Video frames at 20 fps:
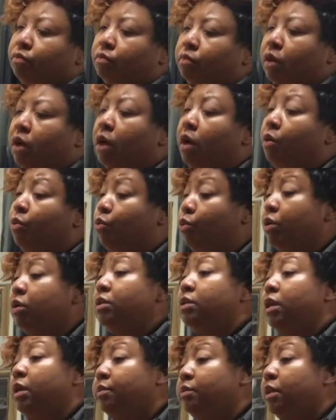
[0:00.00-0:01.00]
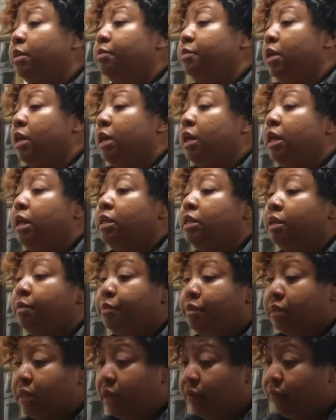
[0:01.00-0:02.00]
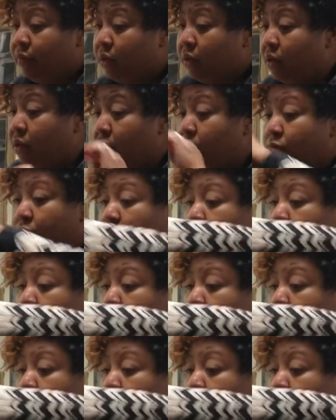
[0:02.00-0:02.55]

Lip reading: steps I'm taking is I'm saving up